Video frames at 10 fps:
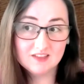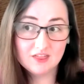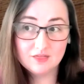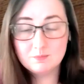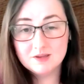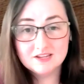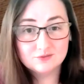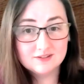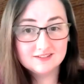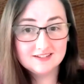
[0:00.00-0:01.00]
The biggest
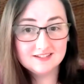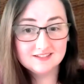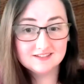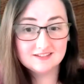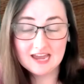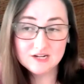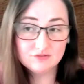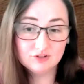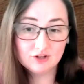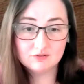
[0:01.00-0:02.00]
reason is cash
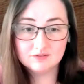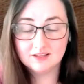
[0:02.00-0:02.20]
flow.